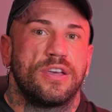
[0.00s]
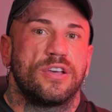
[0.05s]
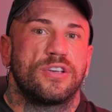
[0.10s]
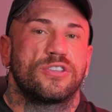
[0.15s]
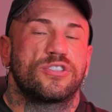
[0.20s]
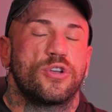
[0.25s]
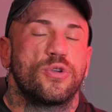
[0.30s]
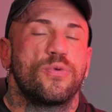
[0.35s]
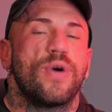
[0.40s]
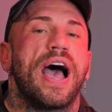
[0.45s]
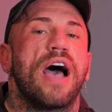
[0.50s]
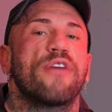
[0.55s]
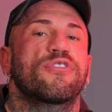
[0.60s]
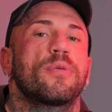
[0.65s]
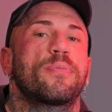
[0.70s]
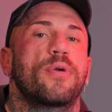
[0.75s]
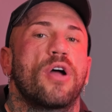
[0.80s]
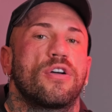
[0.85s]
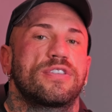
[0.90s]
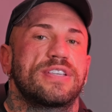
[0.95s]
So you have
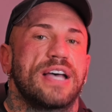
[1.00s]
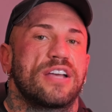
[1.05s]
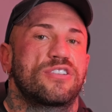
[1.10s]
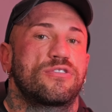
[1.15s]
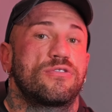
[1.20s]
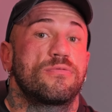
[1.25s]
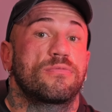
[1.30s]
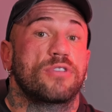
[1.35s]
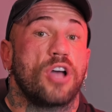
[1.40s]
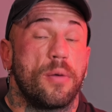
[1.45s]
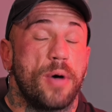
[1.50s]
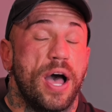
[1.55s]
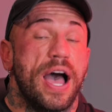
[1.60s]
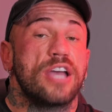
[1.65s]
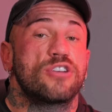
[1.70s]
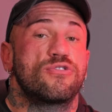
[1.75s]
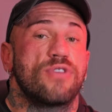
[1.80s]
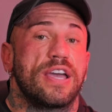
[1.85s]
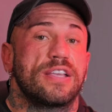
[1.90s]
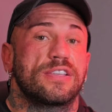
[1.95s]
to prioritize
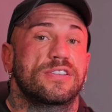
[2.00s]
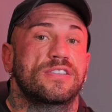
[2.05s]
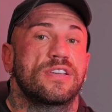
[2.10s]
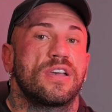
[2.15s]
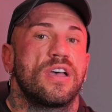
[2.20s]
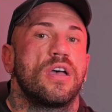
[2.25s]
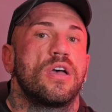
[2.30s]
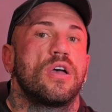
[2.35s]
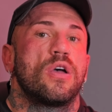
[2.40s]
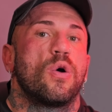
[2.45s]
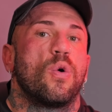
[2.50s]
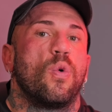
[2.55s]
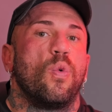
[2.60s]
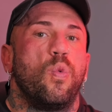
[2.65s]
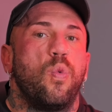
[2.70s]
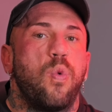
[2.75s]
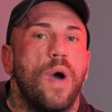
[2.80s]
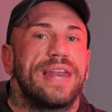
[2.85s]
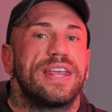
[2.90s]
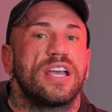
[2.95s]
carbohydrates
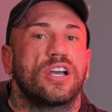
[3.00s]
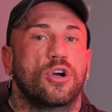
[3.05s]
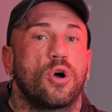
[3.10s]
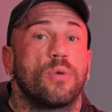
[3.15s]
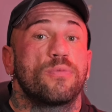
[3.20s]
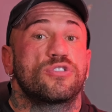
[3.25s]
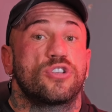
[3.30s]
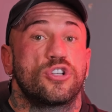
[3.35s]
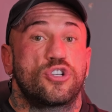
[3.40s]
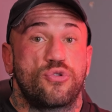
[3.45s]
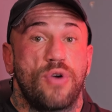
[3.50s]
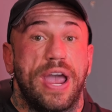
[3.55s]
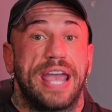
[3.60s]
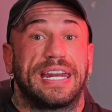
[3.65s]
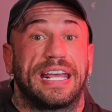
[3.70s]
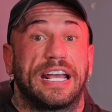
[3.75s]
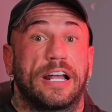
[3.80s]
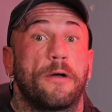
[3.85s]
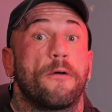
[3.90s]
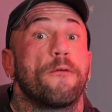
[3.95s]
when it comes to
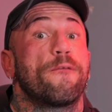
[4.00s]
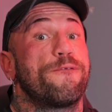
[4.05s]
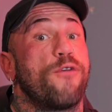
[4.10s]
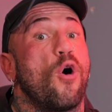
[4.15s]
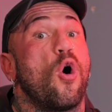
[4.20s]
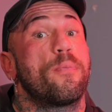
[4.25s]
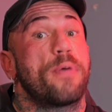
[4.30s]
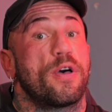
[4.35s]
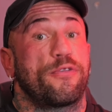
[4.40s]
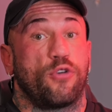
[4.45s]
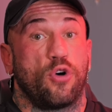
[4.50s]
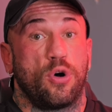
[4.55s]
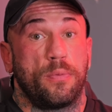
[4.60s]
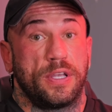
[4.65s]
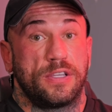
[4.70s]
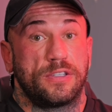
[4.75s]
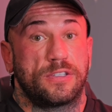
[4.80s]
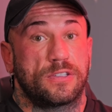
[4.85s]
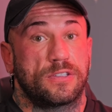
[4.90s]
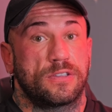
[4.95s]
training for
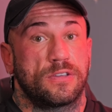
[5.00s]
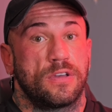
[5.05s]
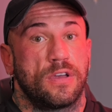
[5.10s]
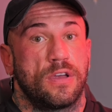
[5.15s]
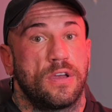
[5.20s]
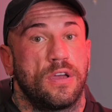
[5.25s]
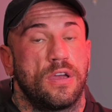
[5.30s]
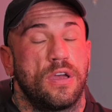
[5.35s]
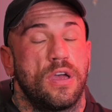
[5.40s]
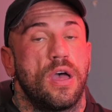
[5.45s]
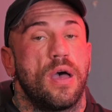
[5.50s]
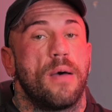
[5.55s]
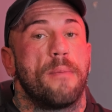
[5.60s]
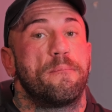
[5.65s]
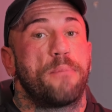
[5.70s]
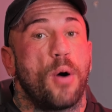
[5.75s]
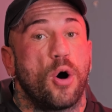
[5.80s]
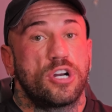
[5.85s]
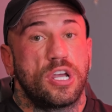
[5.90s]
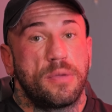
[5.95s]
performance.
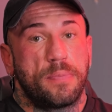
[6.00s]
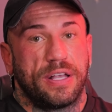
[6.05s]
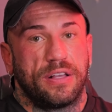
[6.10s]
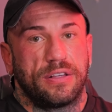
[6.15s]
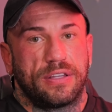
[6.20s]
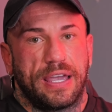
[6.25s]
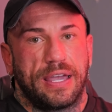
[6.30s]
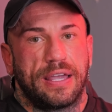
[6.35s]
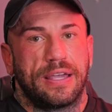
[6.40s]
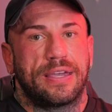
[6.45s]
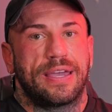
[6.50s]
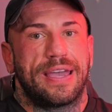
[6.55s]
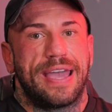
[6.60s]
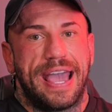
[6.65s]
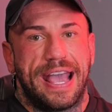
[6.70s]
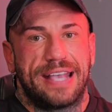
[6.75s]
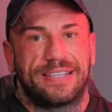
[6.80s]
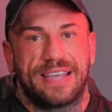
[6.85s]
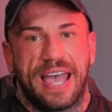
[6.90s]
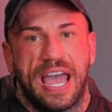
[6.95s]
Bodybuilding
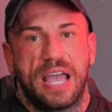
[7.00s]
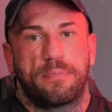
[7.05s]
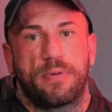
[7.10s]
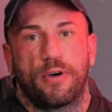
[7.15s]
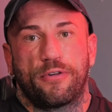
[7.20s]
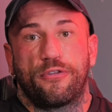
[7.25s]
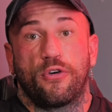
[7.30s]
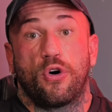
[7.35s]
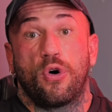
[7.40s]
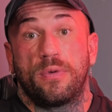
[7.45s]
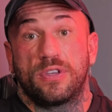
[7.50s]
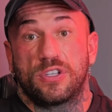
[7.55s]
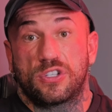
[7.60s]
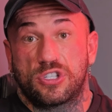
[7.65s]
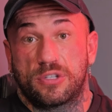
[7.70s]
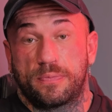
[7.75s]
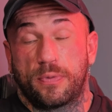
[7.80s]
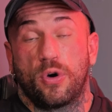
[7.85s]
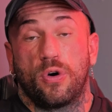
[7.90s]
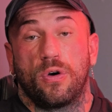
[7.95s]
is a performance
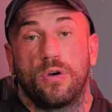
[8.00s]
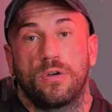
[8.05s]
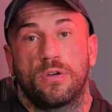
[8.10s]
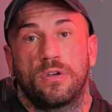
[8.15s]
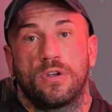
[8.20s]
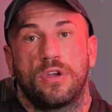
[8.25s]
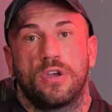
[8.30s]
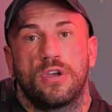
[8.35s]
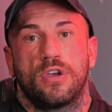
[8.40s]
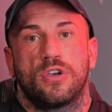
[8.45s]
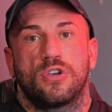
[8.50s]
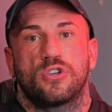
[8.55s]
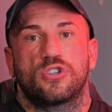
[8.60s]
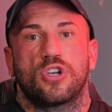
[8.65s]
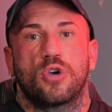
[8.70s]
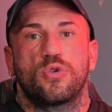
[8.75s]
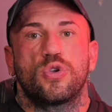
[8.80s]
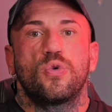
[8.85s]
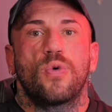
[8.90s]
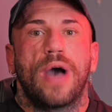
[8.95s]
sport.
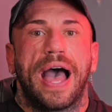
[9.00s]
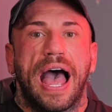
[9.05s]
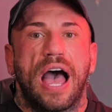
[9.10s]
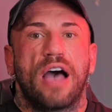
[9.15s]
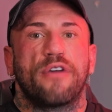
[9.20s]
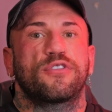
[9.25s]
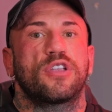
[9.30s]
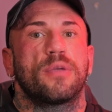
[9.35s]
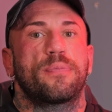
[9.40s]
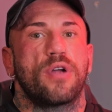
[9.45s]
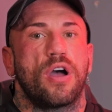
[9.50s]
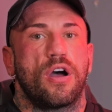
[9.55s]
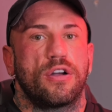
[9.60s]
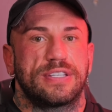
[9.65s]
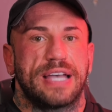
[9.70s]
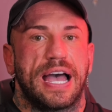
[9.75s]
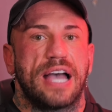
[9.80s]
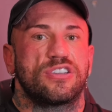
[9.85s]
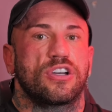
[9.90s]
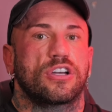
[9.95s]
So you have to
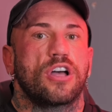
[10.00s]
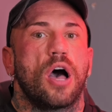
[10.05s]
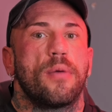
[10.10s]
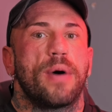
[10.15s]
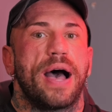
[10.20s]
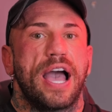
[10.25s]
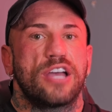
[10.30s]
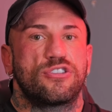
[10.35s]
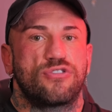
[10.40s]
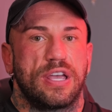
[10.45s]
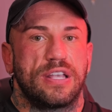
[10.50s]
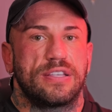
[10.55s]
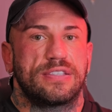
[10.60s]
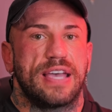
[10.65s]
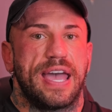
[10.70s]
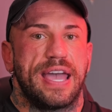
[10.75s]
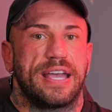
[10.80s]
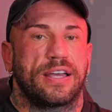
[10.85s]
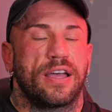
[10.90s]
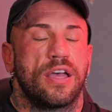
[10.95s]
prioritize your carbohydrate
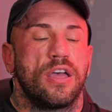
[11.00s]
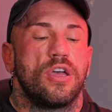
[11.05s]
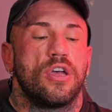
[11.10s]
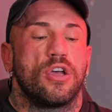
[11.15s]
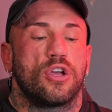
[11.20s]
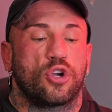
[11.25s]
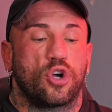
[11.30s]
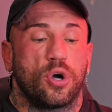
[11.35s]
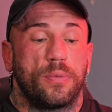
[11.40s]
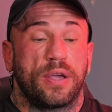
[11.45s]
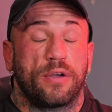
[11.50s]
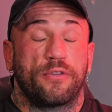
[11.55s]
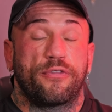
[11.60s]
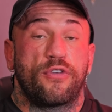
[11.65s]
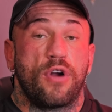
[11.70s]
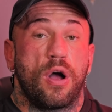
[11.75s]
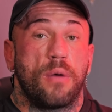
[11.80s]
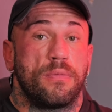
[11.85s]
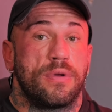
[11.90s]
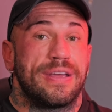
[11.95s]
intake coming
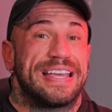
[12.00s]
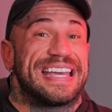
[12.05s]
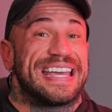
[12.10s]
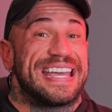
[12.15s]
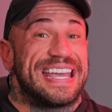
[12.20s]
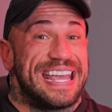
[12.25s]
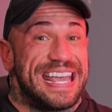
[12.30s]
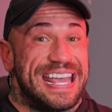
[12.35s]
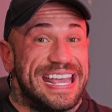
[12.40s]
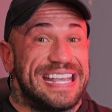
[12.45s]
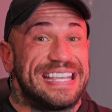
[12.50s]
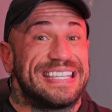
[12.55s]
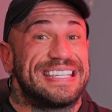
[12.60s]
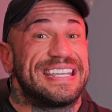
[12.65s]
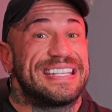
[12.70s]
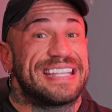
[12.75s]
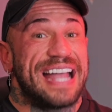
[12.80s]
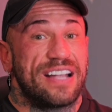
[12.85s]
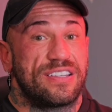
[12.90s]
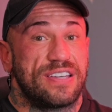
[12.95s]
from
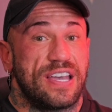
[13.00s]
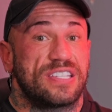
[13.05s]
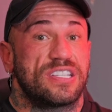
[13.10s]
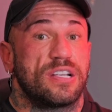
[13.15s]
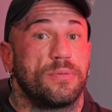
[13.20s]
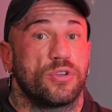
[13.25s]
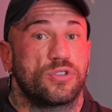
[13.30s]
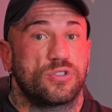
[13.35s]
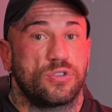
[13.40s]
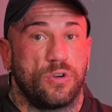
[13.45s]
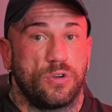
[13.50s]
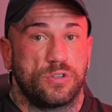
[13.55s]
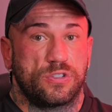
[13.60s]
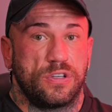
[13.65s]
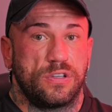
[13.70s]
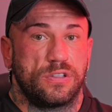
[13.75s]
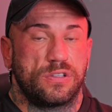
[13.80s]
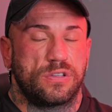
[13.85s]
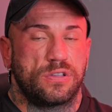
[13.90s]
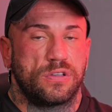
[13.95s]
easy digestible
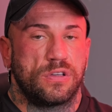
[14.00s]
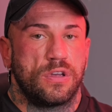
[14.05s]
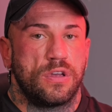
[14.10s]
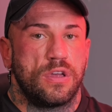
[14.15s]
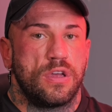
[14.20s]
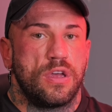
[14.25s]
sources.